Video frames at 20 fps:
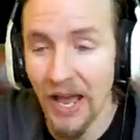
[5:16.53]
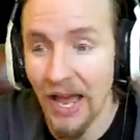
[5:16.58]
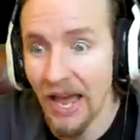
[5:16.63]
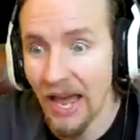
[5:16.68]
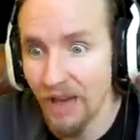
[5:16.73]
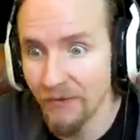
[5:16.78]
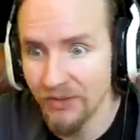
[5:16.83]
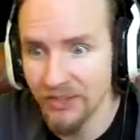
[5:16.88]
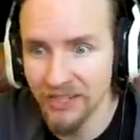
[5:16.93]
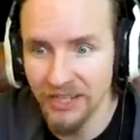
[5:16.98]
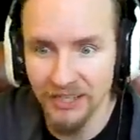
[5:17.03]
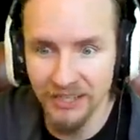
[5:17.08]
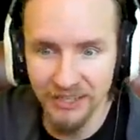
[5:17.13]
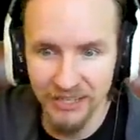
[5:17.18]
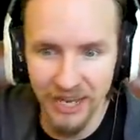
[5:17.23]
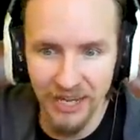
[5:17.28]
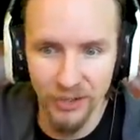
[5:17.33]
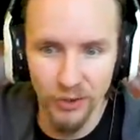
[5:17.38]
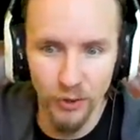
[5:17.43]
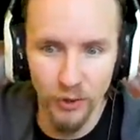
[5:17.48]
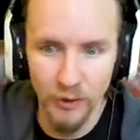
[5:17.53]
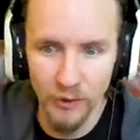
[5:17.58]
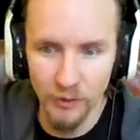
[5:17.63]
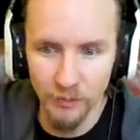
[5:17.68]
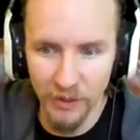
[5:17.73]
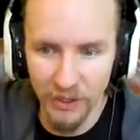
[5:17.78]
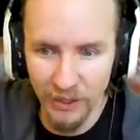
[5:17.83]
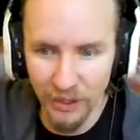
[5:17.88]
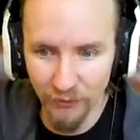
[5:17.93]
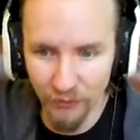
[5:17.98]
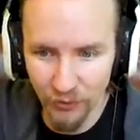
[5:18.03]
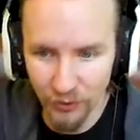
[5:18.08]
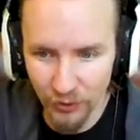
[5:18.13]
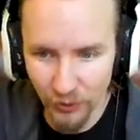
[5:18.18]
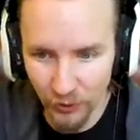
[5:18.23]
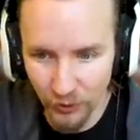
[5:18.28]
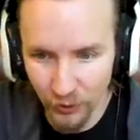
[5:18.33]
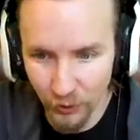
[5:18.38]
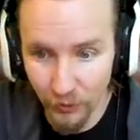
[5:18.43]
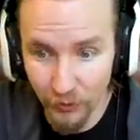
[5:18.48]
heavy tank tech tree and spending everything
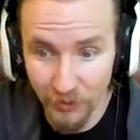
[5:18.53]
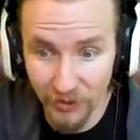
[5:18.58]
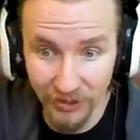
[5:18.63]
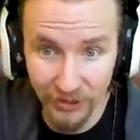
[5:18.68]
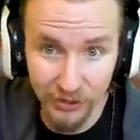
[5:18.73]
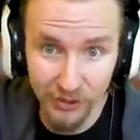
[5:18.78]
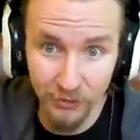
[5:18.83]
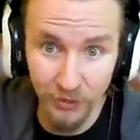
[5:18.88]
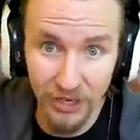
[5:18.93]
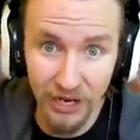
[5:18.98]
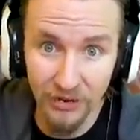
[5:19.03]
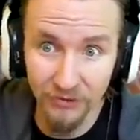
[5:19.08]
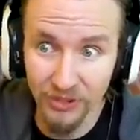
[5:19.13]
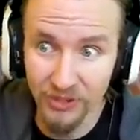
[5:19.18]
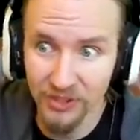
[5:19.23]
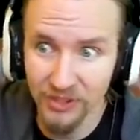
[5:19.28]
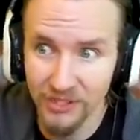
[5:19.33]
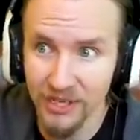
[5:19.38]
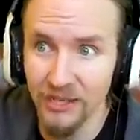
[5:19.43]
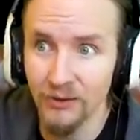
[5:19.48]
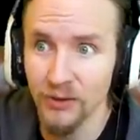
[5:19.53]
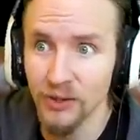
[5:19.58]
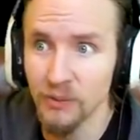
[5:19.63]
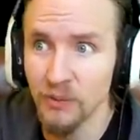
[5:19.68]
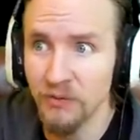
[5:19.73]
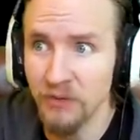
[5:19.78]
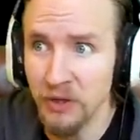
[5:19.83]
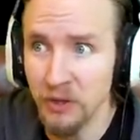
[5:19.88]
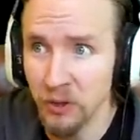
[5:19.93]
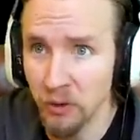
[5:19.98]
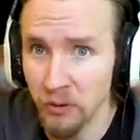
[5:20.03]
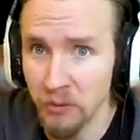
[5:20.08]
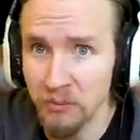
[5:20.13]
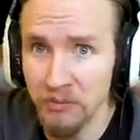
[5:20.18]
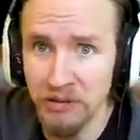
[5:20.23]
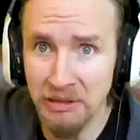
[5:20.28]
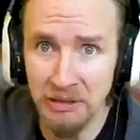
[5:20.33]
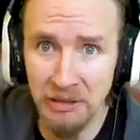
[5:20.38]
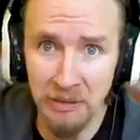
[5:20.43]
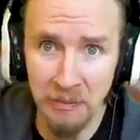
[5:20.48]
on equipment, I guess I'm going to have to sell some of the
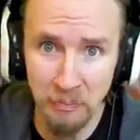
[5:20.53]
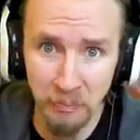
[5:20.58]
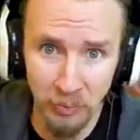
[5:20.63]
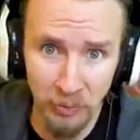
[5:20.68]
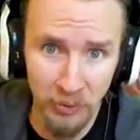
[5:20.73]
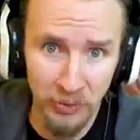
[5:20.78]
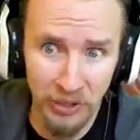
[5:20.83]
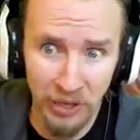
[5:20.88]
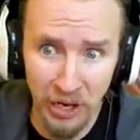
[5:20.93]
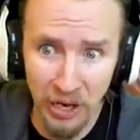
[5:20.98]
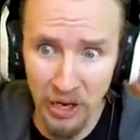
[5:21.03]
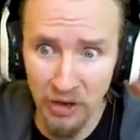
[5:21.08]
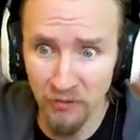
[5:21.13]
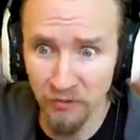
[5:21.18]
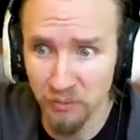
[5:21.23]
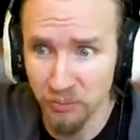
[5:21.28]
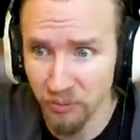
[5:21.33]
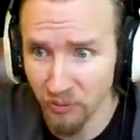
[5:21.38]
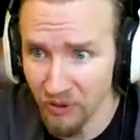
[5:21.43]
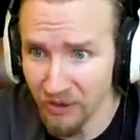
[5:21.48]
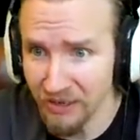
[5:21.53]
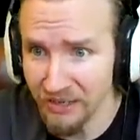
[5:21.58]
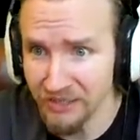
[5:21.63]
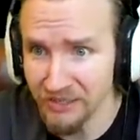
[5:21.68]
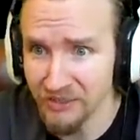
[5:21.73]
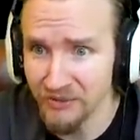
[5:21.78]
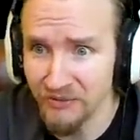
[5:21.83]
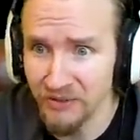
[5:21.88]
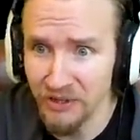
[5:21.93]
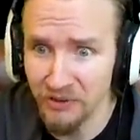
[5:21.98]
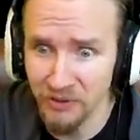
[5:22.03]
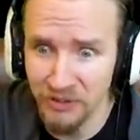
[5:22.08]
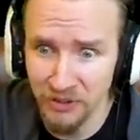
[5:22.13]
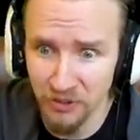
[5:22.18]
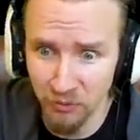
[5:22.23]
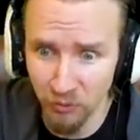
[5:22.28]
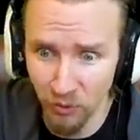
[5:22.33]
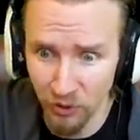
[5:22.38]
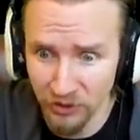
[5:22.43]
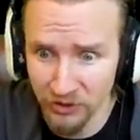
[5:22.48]
equipment that I bought at half price, even though I
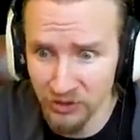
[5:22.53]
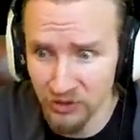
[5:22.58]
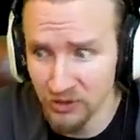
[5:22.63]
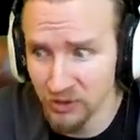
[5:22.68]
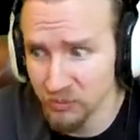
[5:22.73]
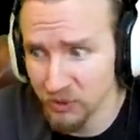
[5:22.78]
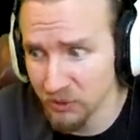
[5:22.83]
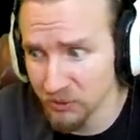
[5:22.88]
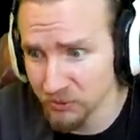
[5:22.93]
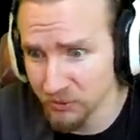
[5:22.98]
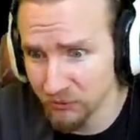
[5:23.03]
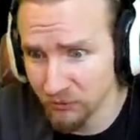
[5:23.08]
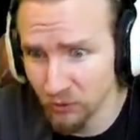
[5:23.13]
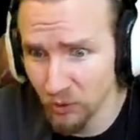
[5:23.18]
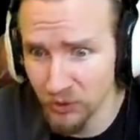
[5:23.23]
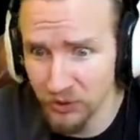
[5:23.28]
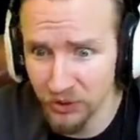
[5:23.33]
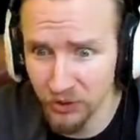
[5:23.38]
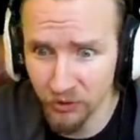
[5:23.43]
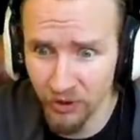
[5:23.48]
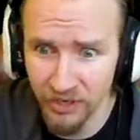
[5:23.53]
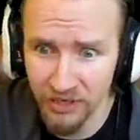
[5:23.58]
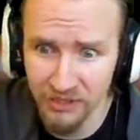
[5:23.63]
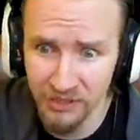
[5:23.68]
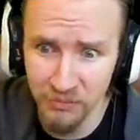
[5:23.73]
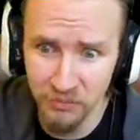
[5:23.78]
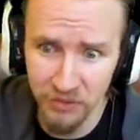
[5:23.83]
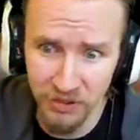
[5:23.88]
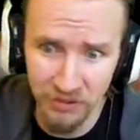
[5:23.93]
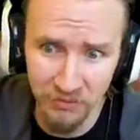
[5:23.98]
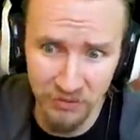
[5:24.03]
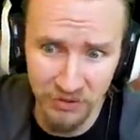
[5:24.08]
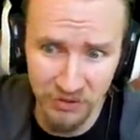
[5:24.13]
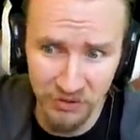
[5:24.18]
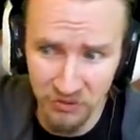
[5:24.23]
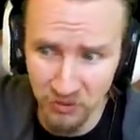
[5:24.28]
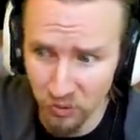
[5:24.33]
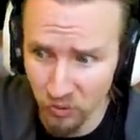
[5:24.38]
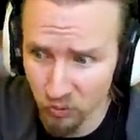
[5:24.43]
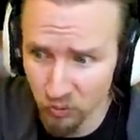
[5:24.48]
don't want to, to be able to afford the credits to be able
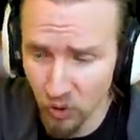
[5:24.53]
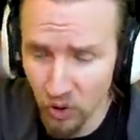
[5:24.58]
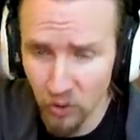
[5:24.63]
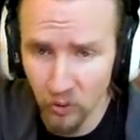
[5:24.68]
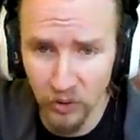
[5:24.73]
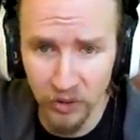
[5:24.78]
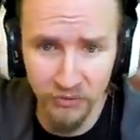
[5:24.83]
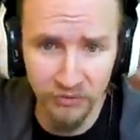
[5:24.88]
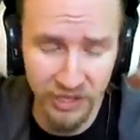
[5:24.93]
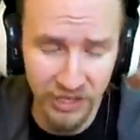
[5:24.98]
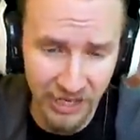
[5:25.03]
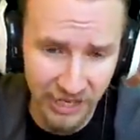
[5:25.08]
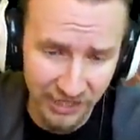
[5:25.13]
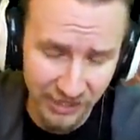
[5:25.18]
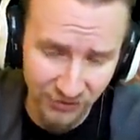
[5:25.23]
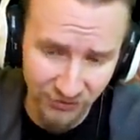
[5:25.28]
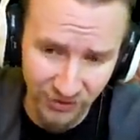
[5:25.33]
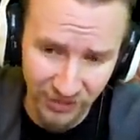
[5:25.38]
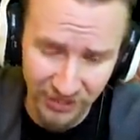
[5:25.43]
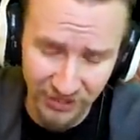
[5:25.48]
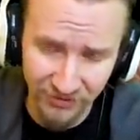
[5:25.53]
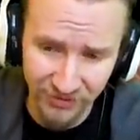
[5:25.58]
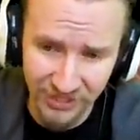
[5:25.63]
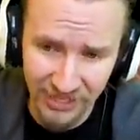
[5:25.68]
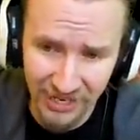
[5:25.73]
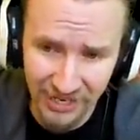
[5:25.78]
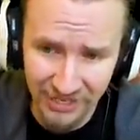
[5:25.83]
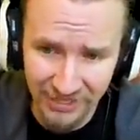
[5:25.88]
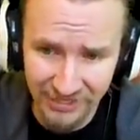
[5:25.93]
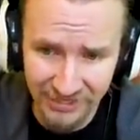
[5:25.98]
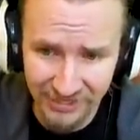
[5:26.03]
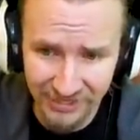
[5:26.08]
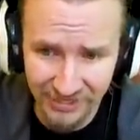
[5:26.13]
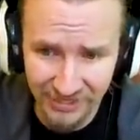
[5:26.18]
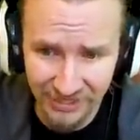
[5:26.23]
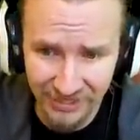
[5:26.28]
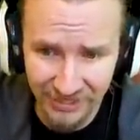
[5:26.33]
to roll over the next five days.